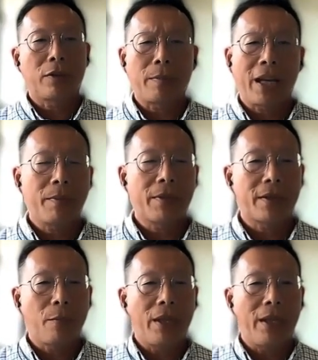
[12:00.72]
also
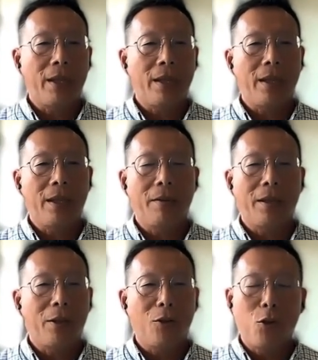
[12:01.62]
sometimes we
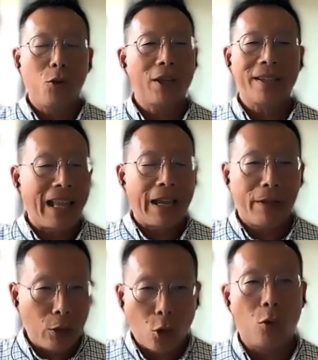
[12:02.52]
you just
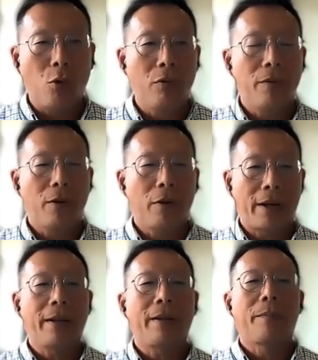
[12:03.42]
never know,
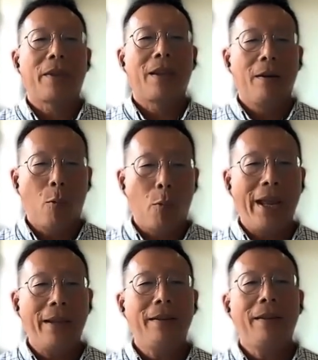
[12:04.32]
okay?
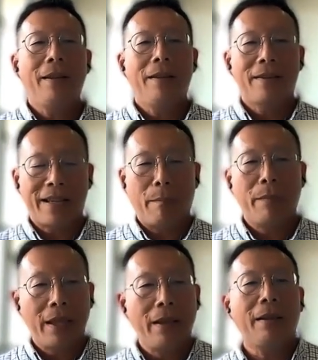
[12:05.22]
when
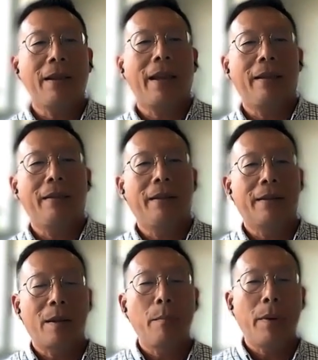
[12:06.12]
something can
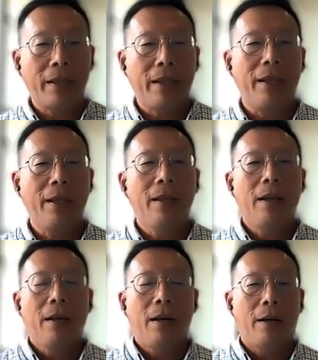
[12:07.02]
uh, somebody
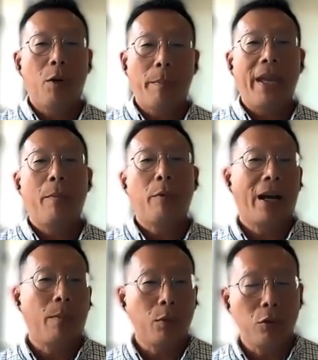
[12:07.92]
uh, will be able
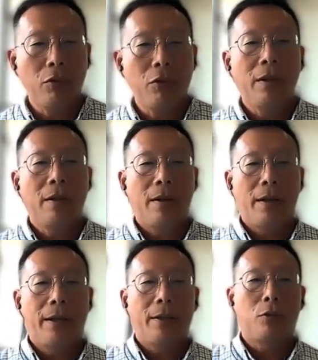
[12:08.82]
to help you
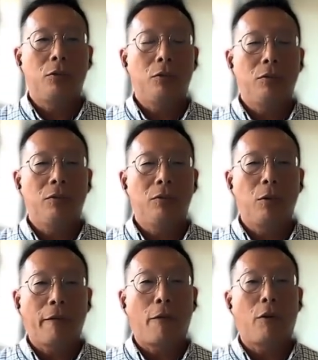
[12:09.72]
uh, to
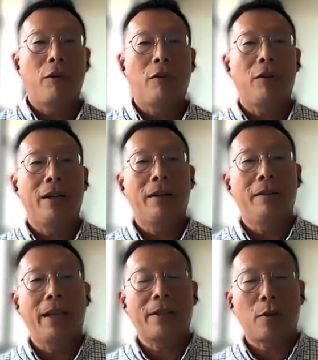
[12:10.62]
look for
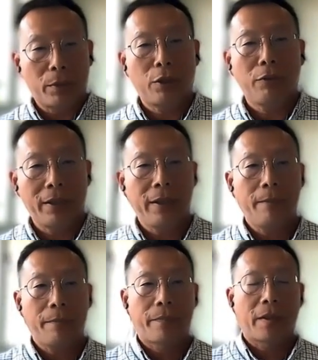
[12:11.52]
uh, next
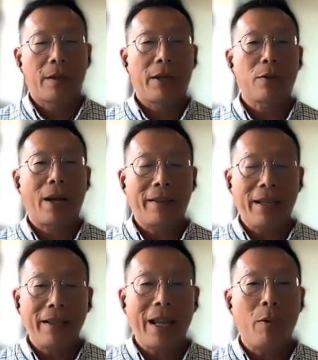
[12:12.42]
opportunity, right? So I
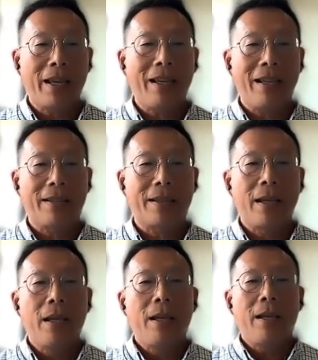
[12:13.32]
think networking
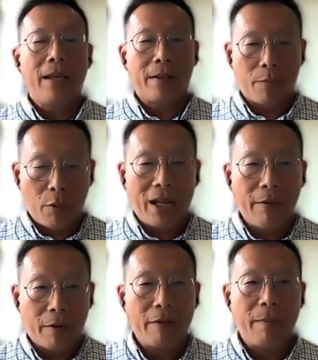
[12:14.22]
is is
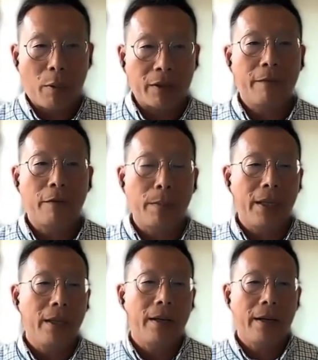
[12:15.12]
really very important for
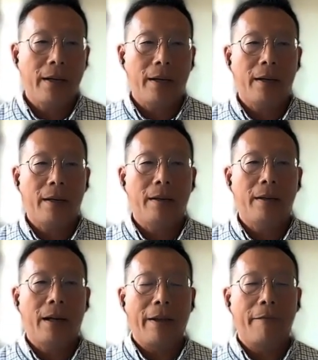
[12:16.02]
me.
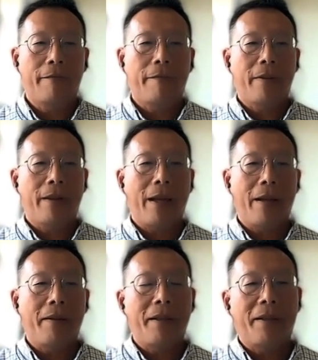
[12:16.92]
Uh, I
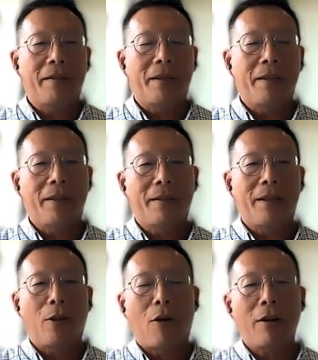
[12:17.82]
the, the
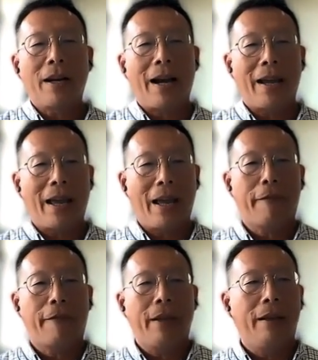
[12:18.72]
the longer I
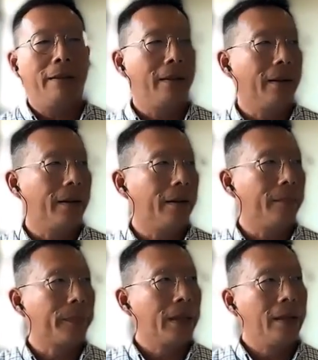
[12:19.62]
have in
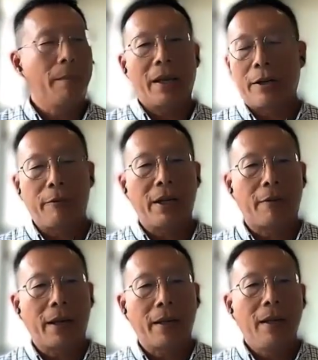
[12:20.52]
um, in my
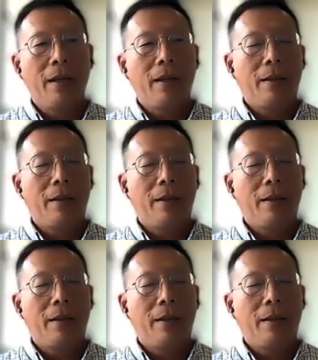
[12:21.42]
career, right,